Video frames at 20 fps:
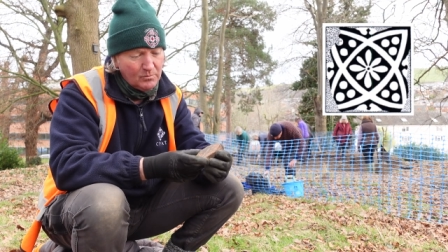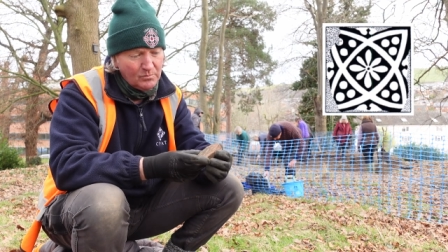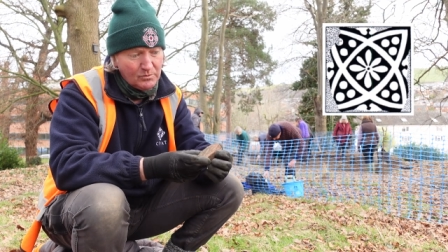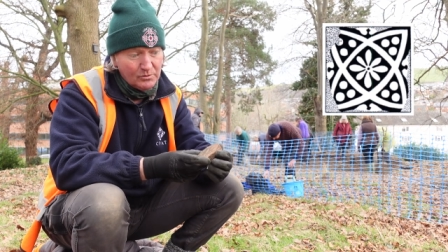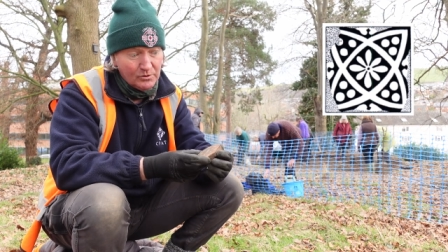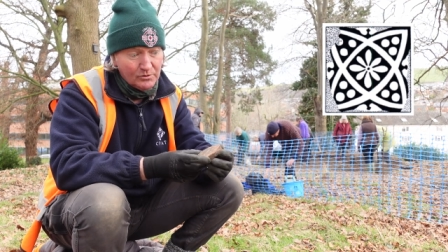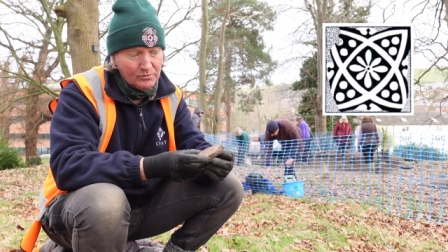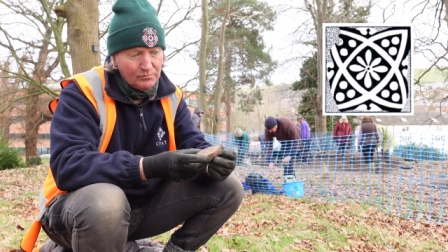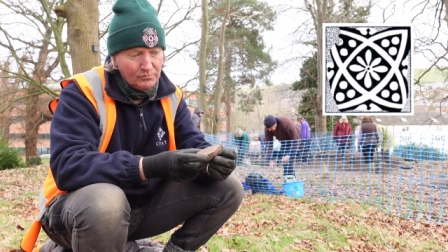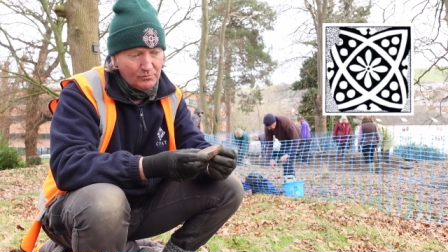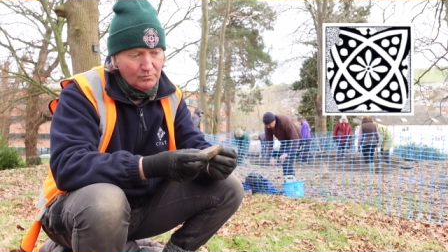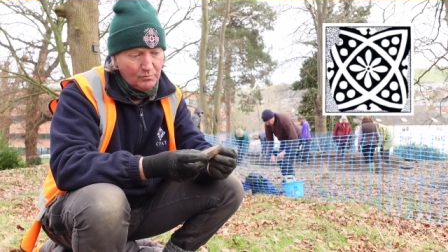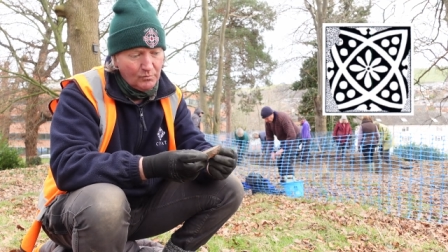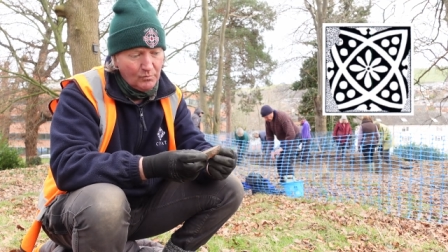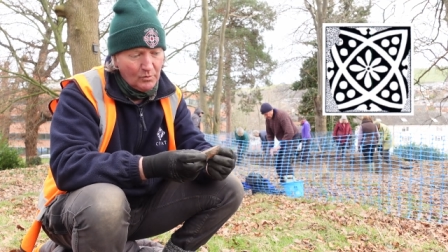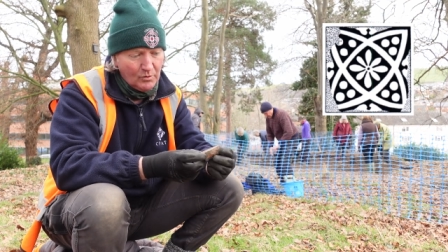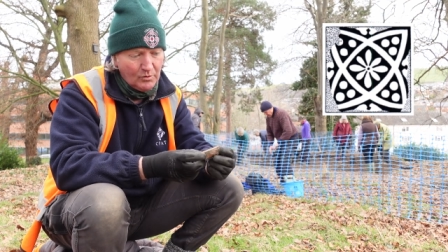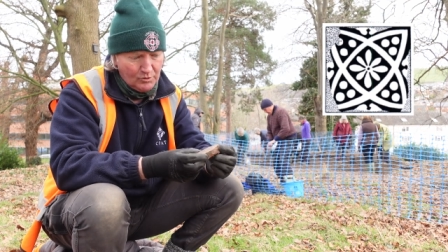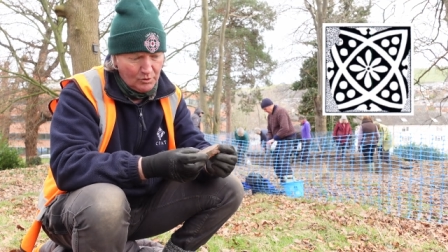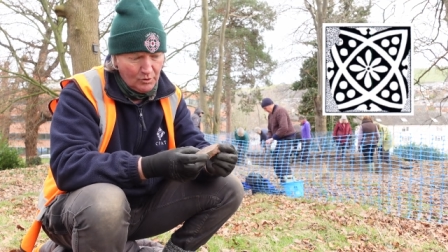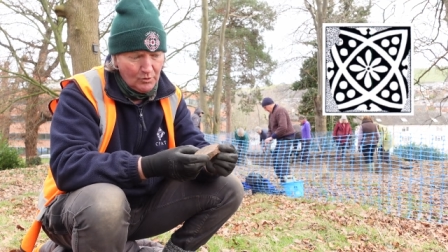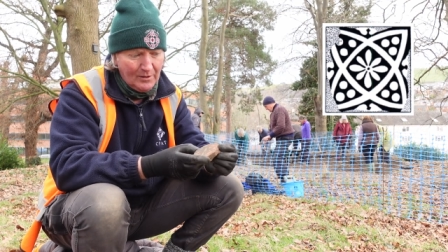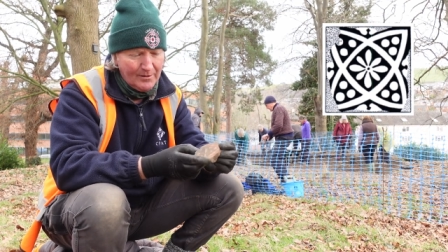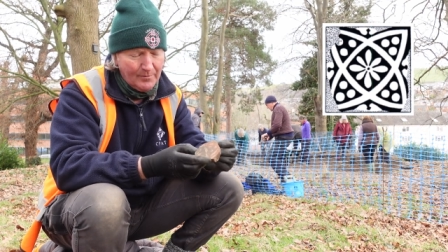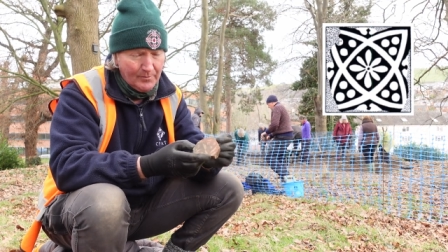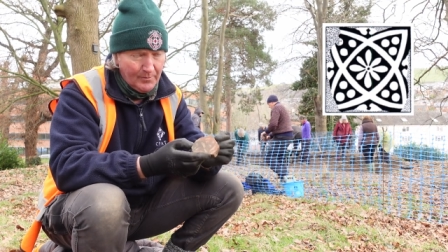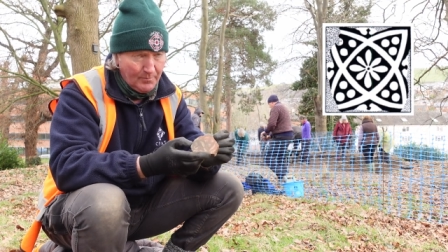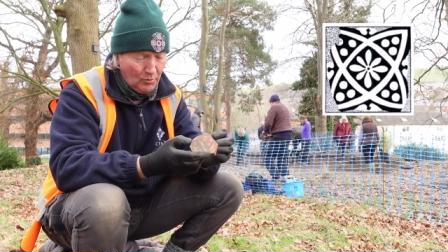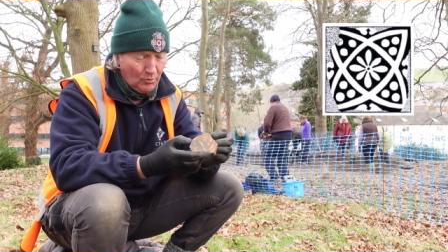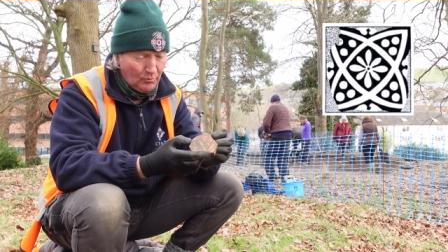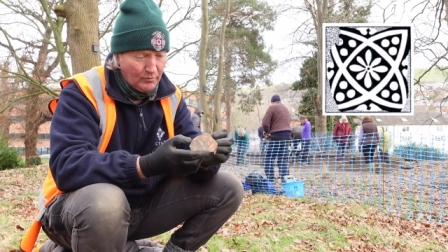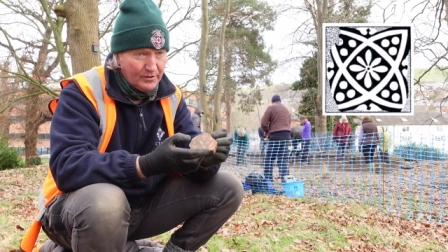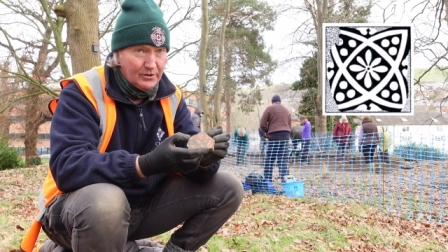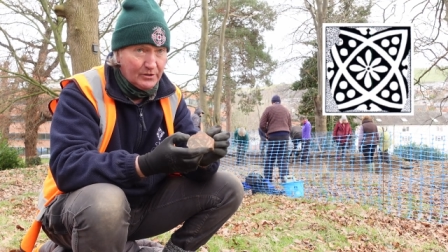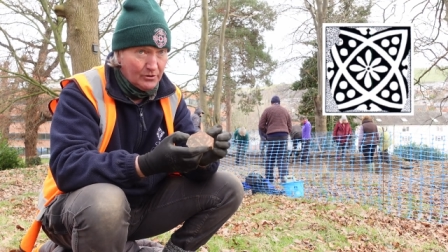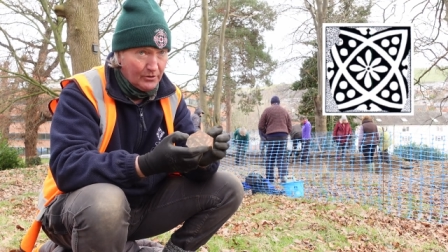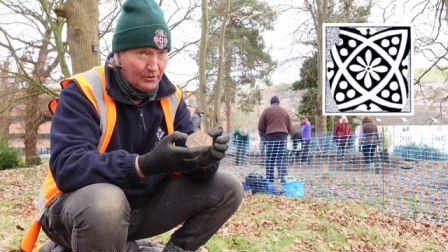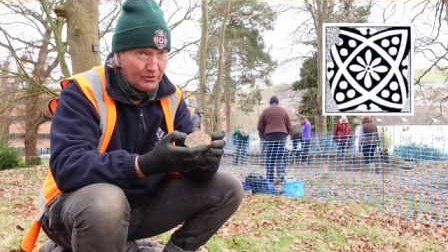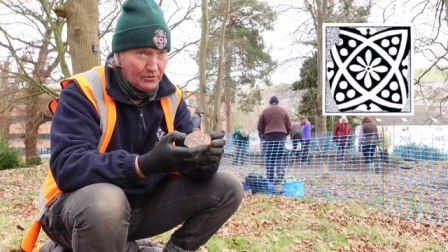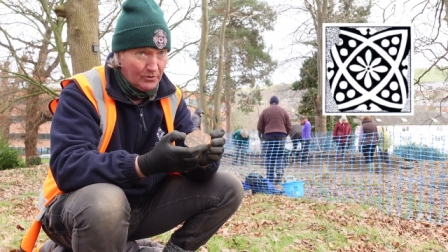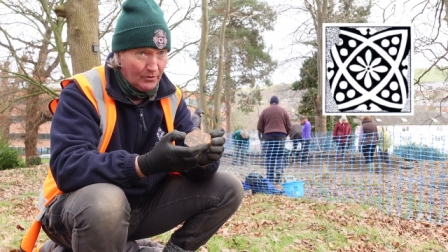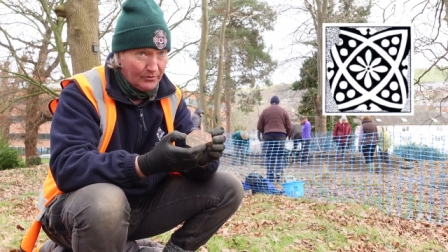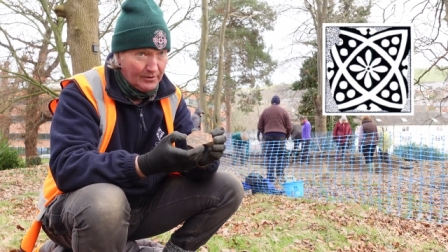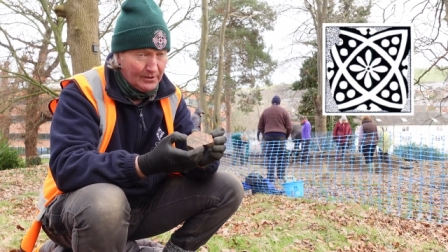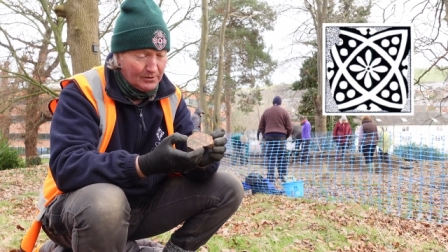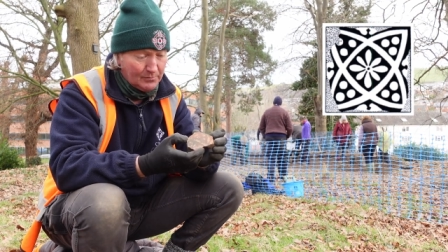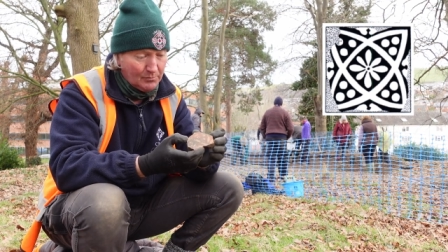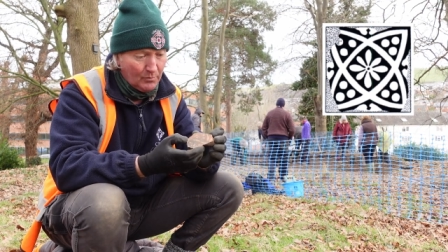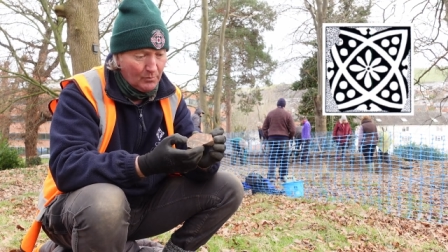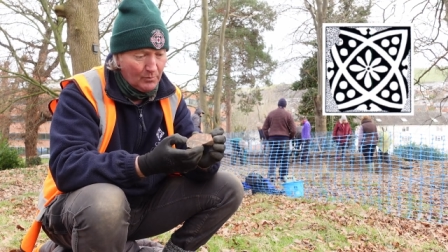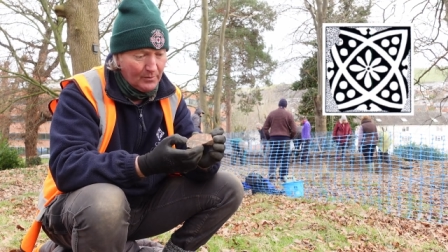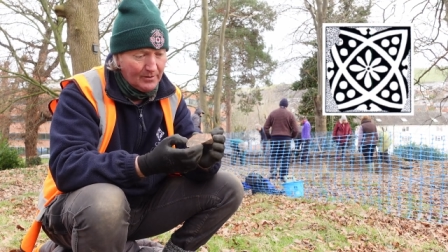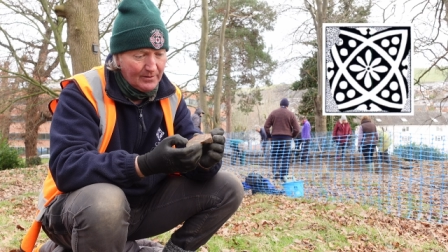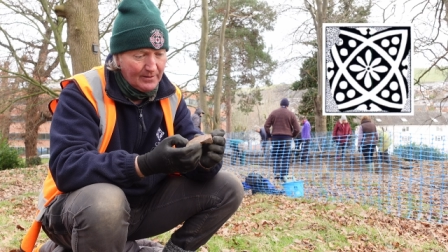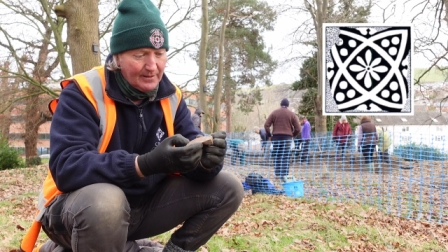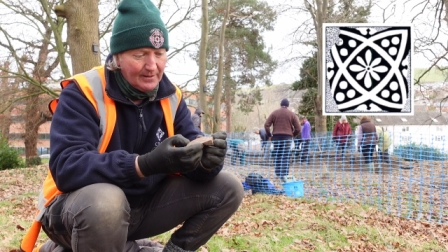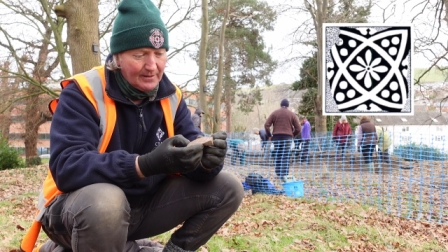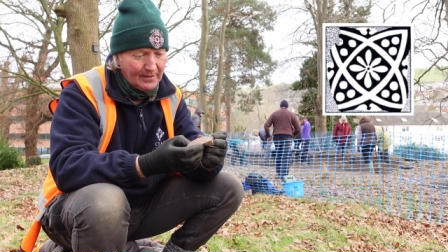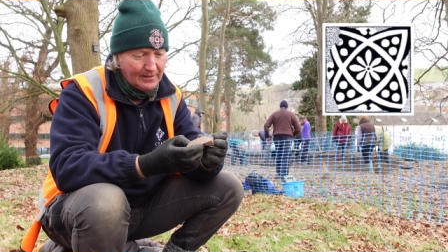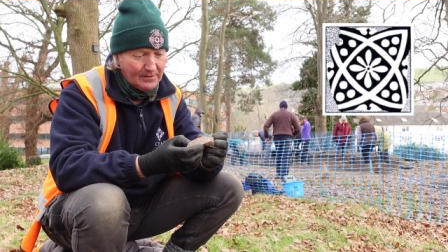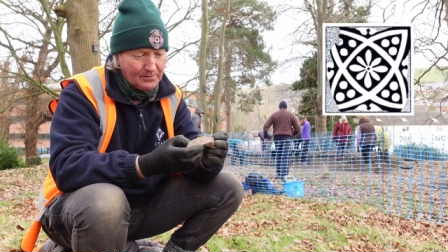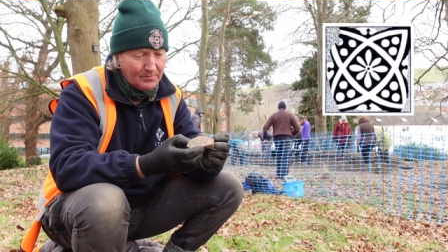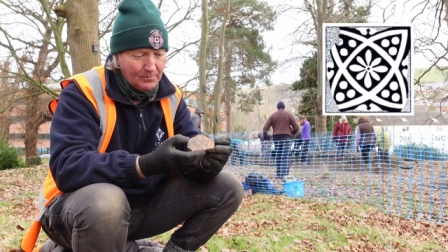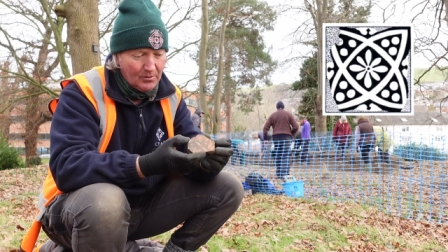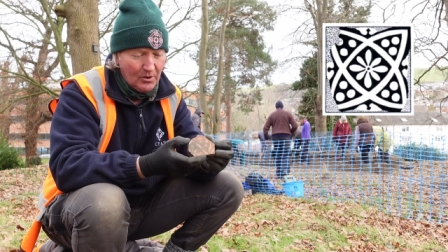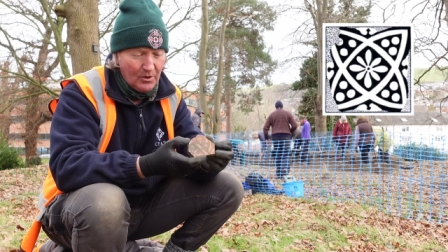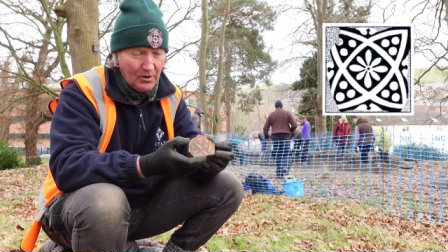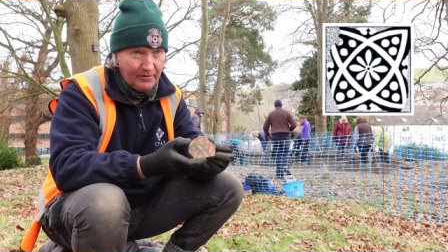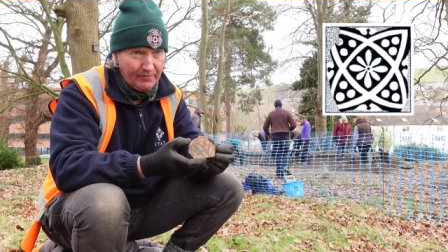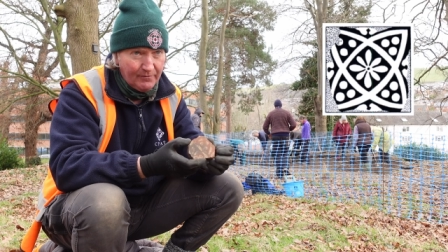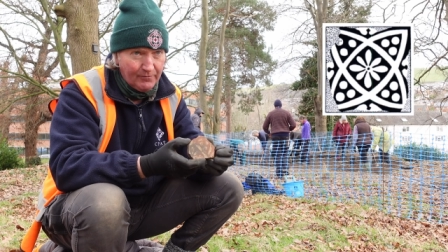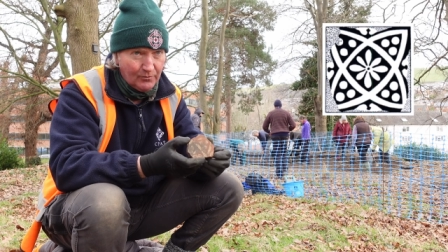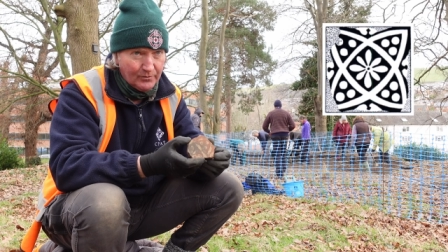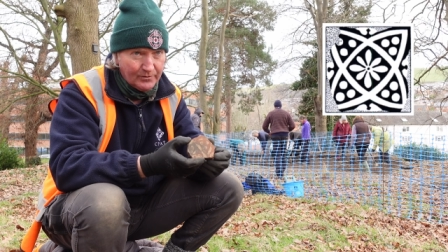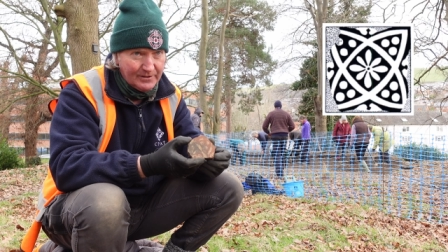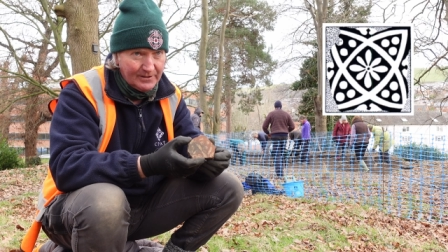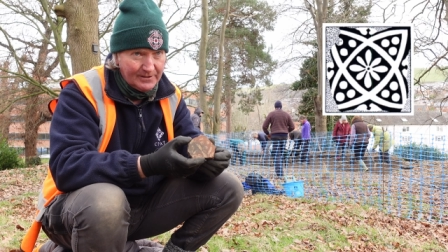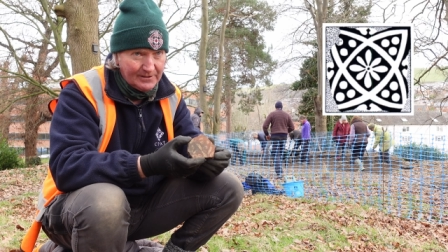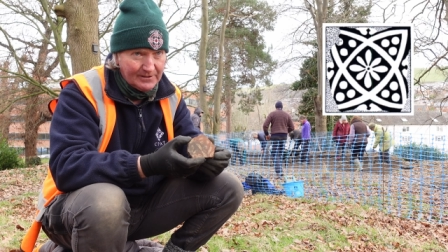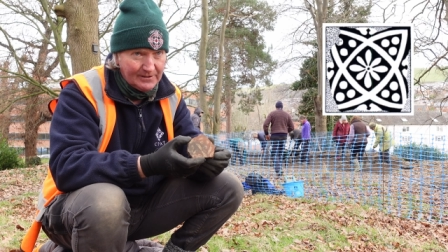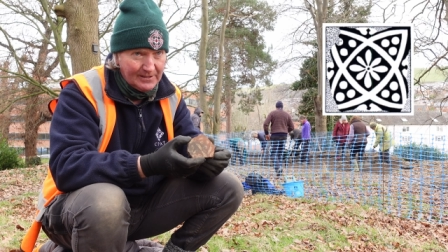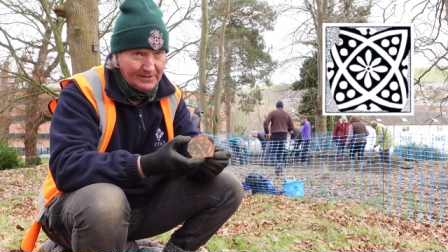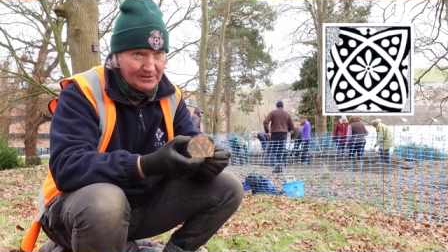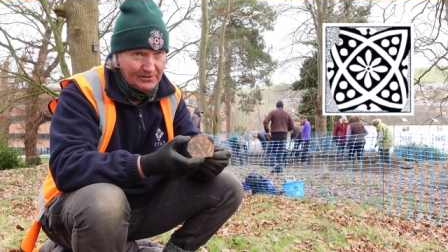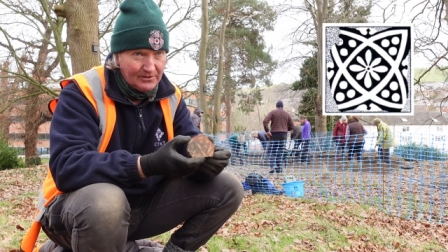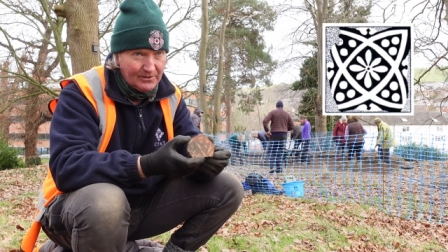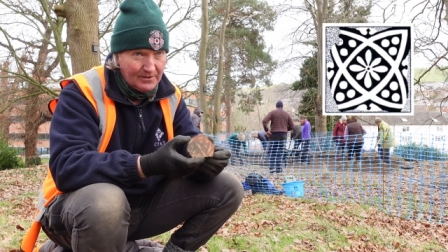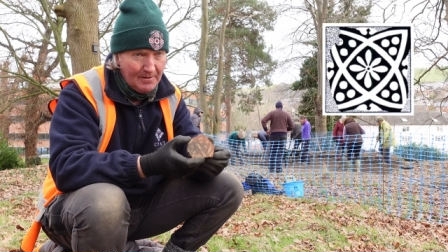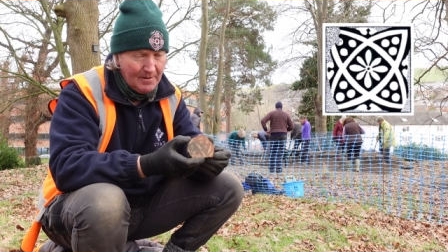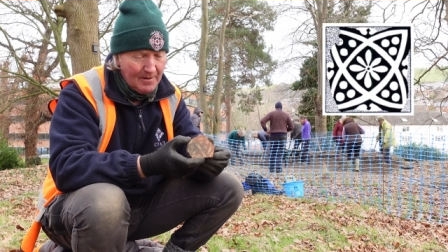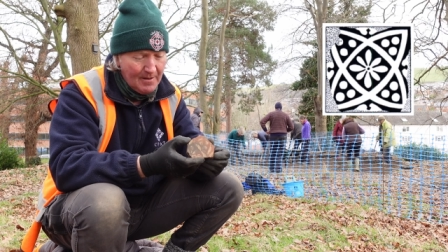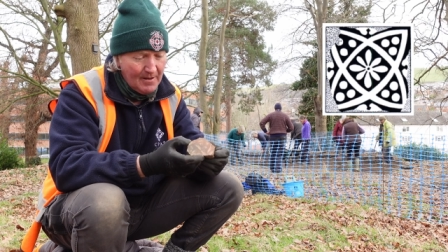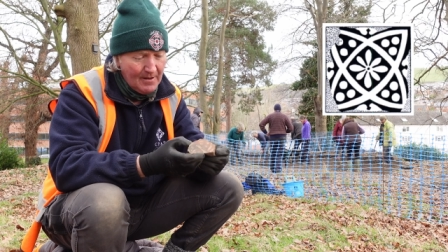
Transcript: just we'll do a little bit more research on this, but we think it's early fourteenth century.